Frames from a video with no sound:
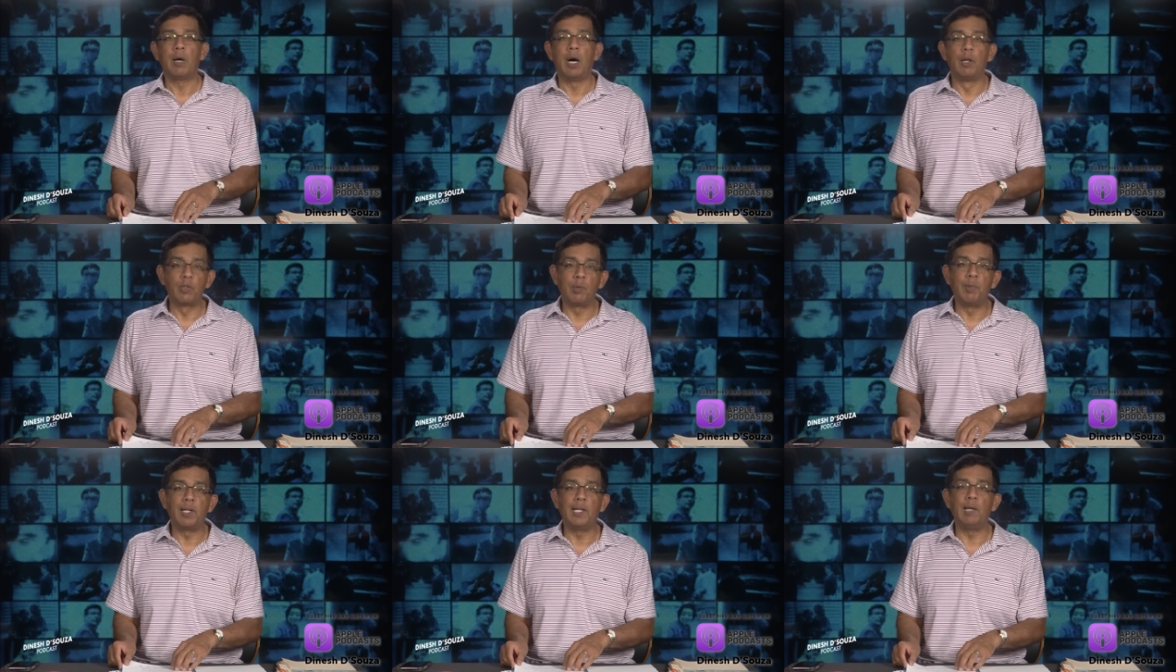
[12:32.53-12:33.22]

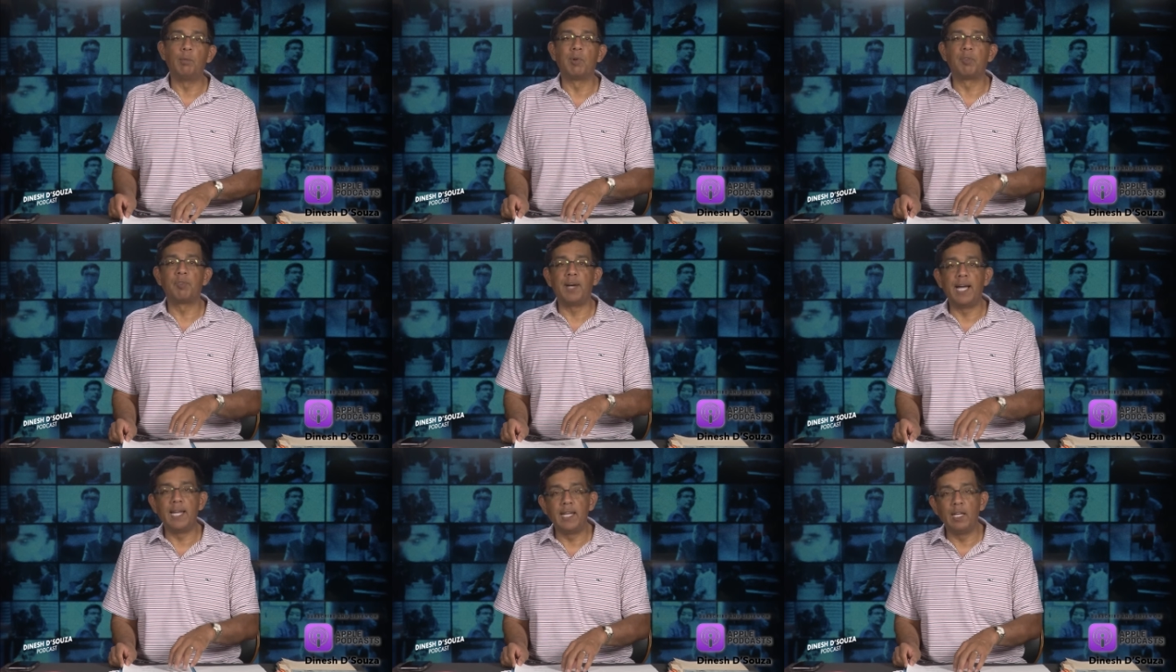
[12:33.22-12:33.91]
Ultimately, we're
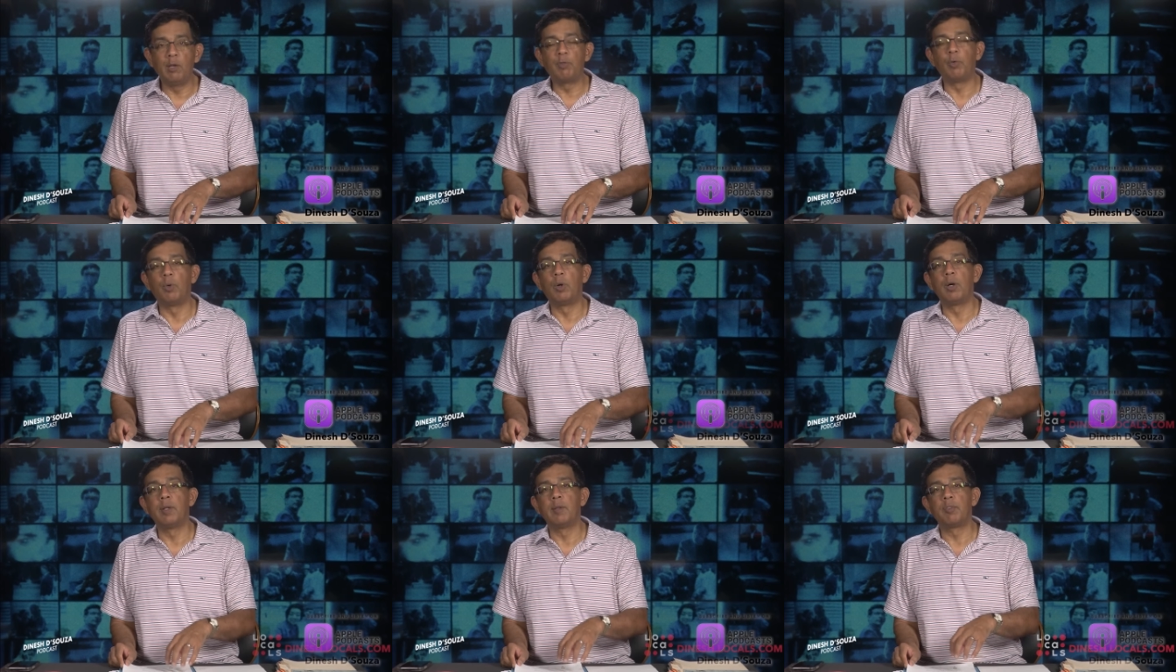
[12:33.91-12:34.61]
fighting
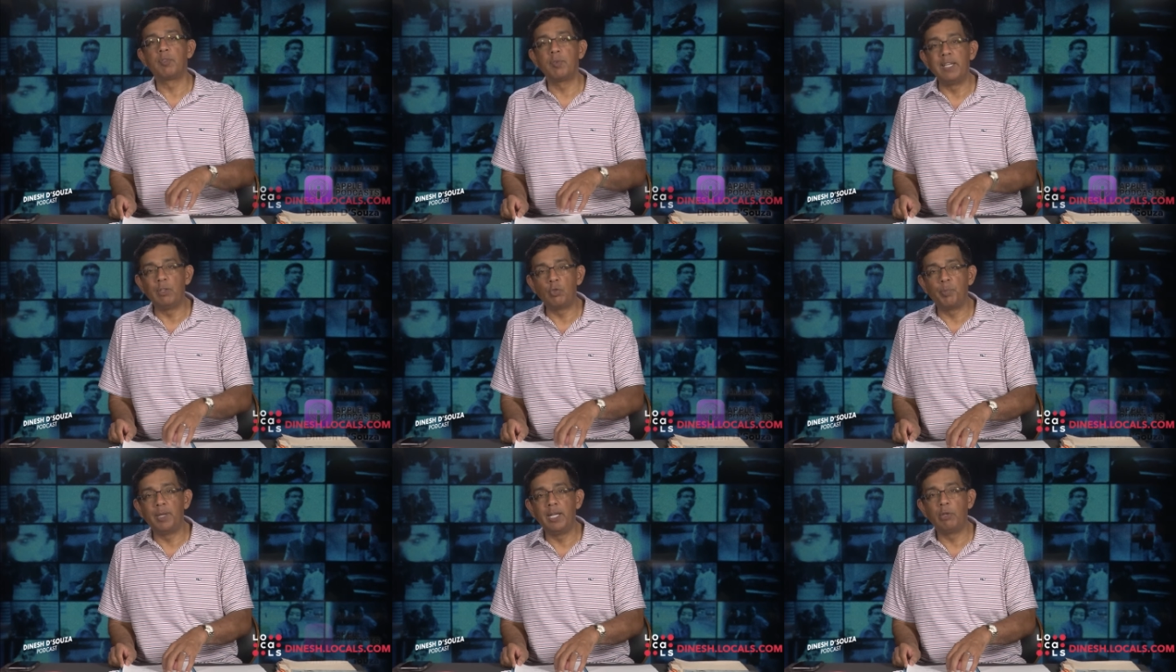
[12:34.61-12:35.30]
for the free
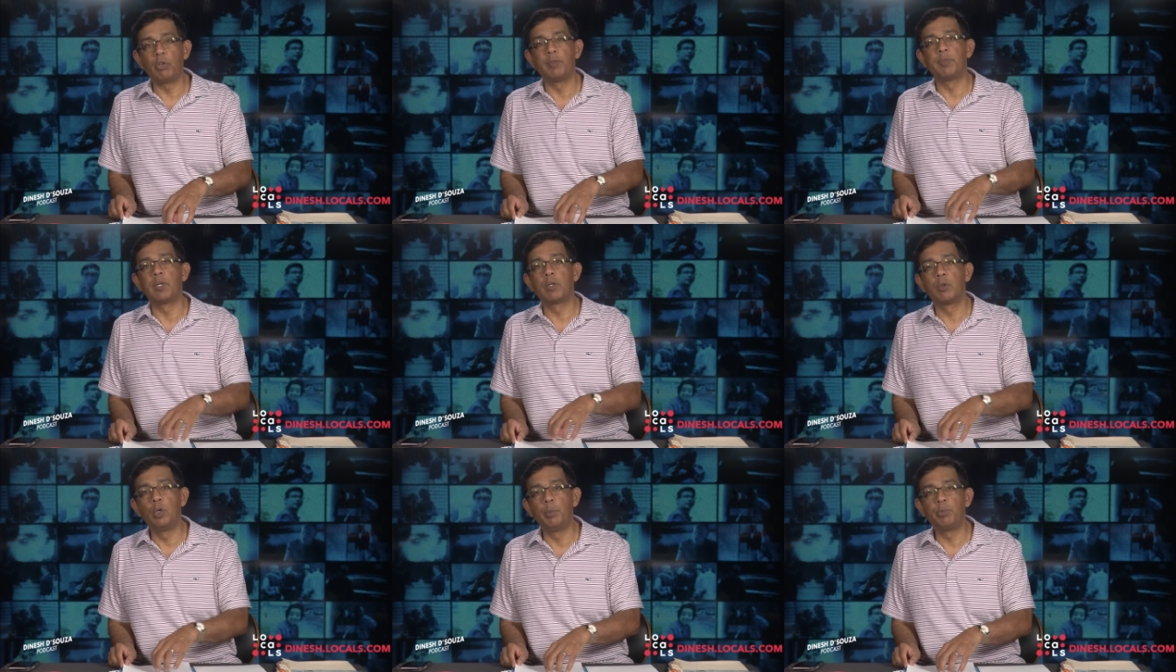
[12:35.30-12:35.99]
speech of the
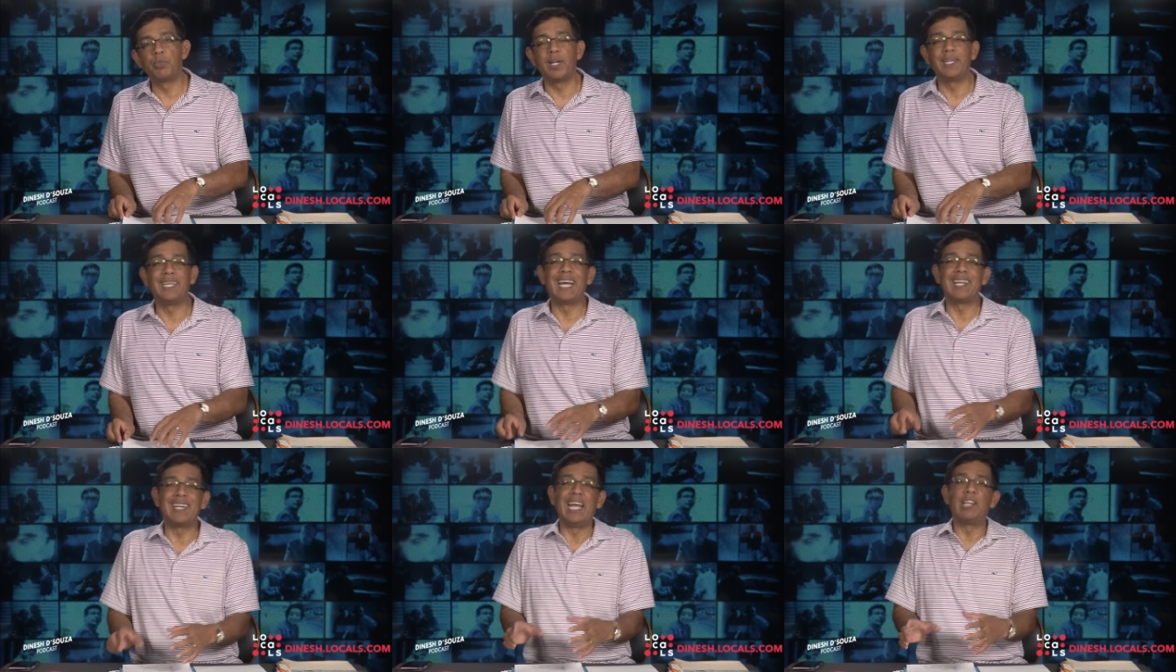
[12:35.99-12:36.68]
groups that
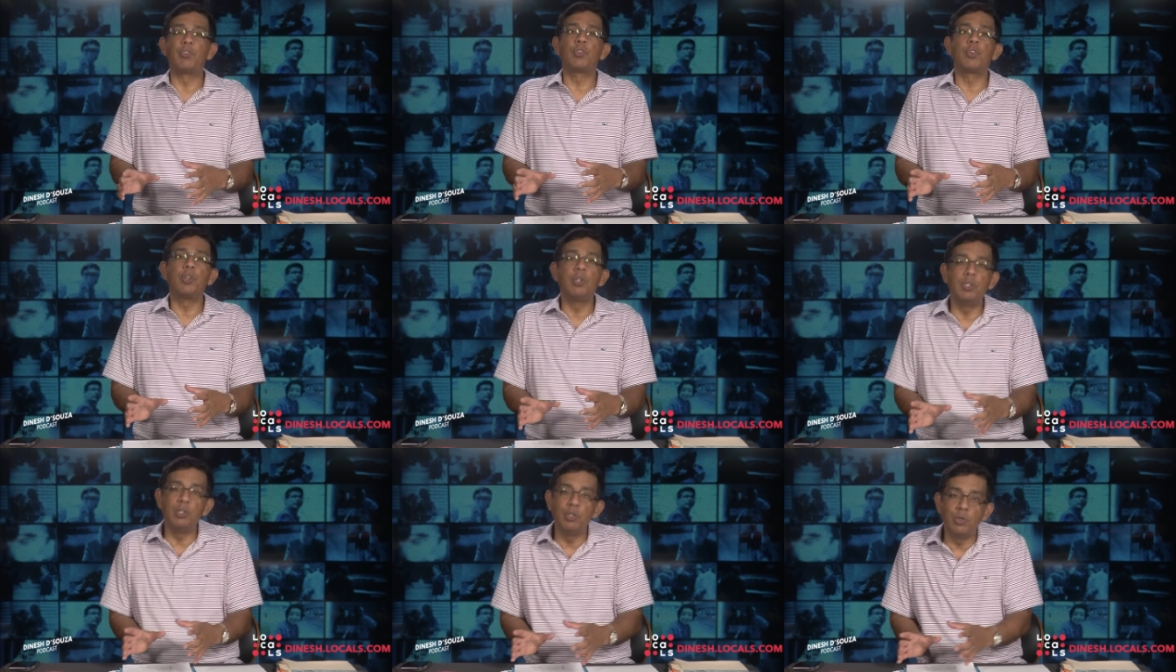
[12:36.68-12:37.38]
get
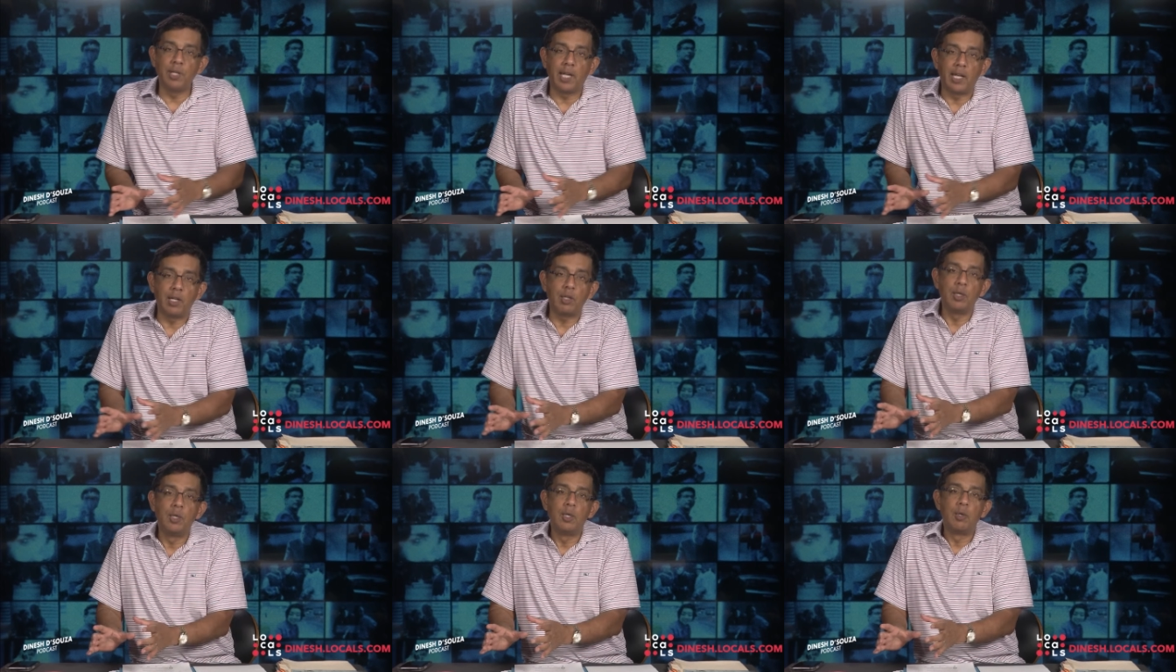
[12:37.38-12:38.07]
excluded